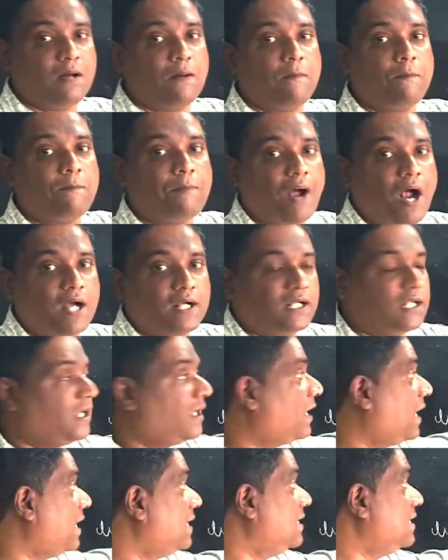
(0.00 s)
part,
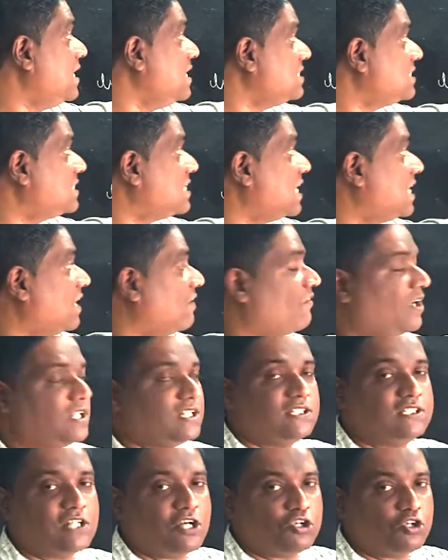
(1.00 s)
and this 31
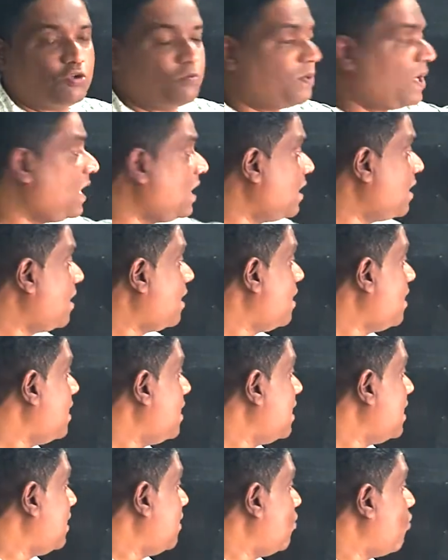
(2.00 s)
is said to be a
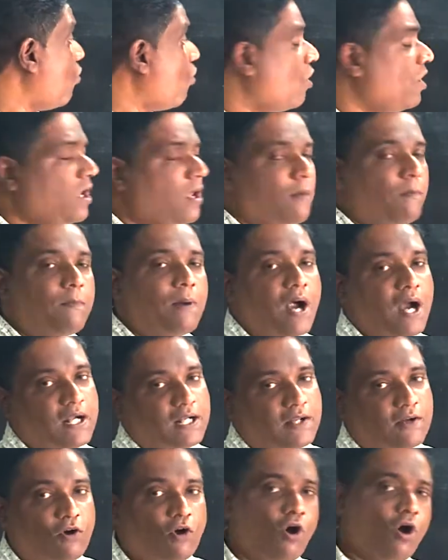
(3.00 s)
whole
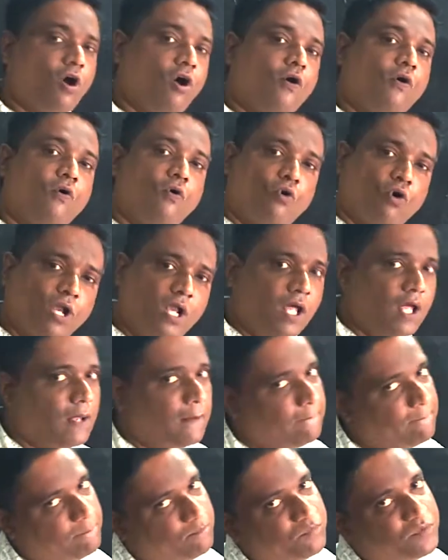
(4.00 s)
part or whole
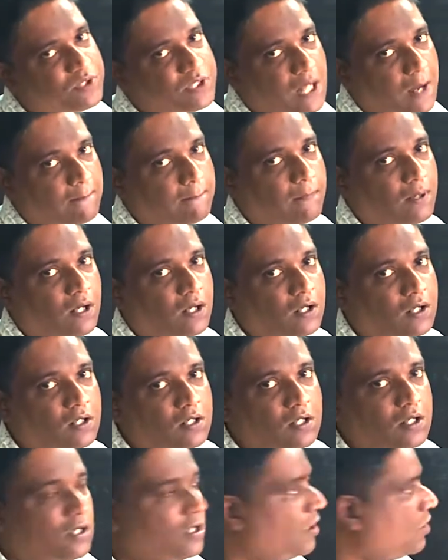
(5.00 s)
number.
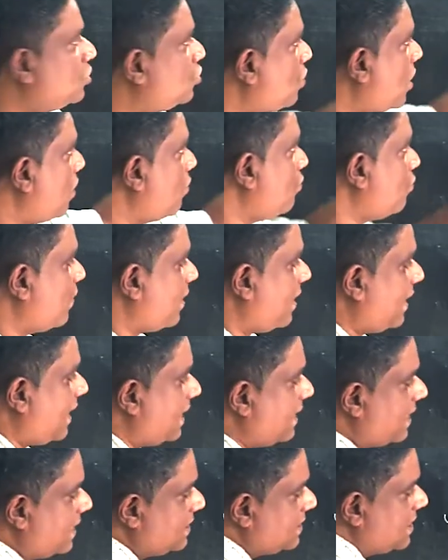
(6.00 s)
So how do I
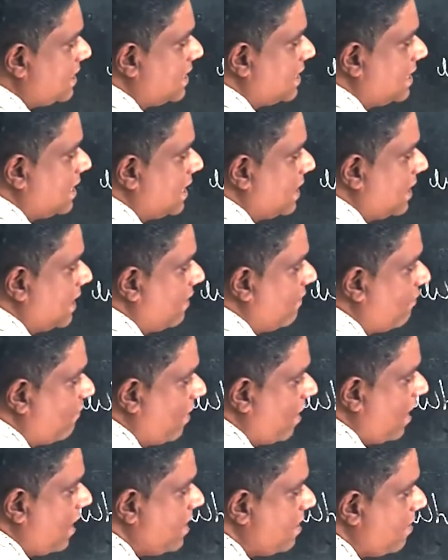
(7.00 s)
write this?
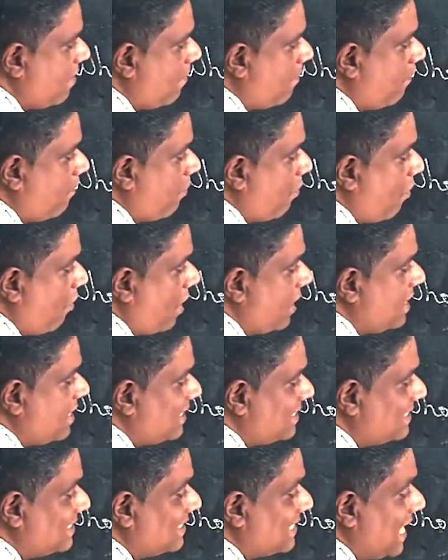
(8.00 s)

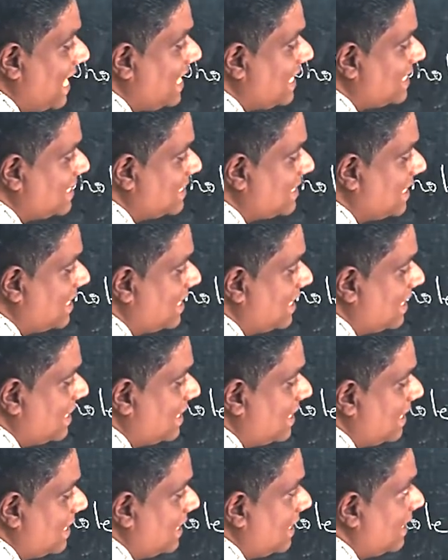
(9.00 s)

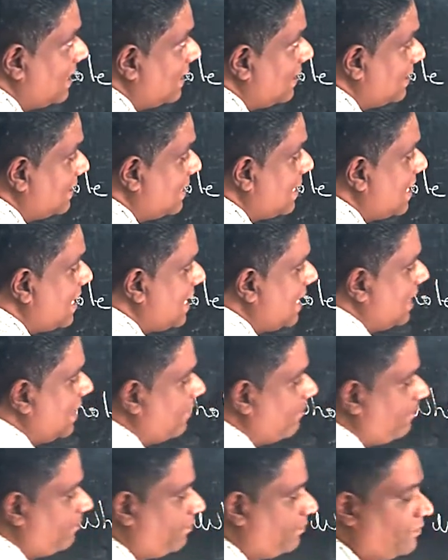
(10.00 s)

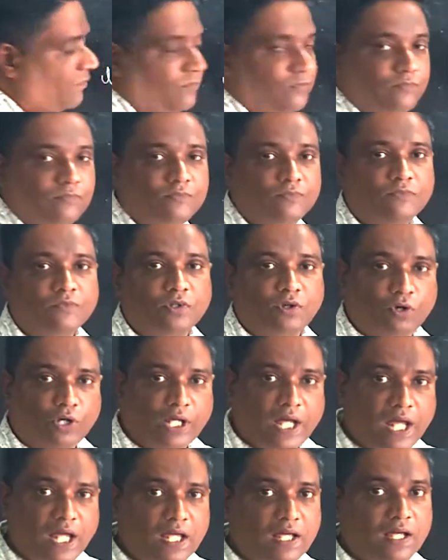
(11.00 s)
31.63.
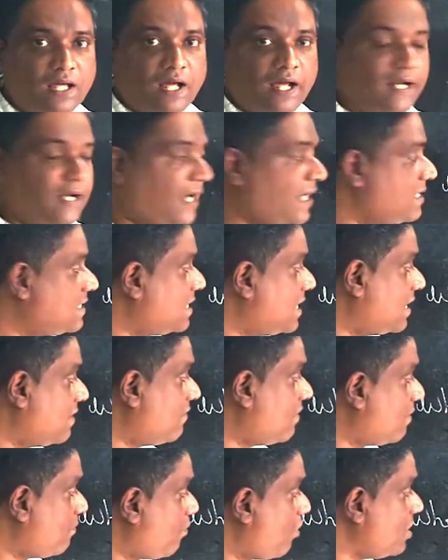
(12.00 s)
Okay, I write
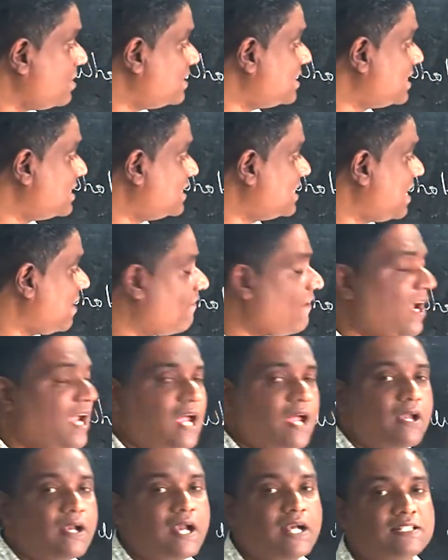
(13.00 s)
31.60. Why I
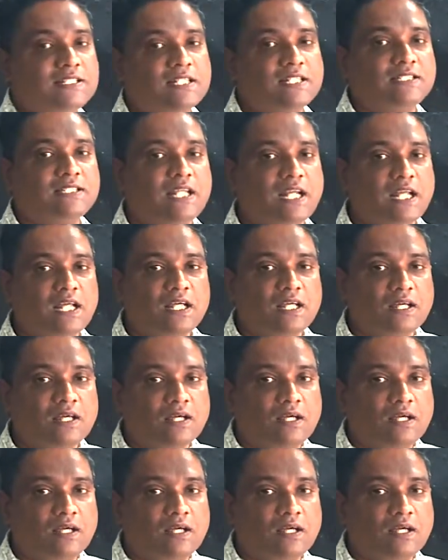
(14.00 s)
write 60?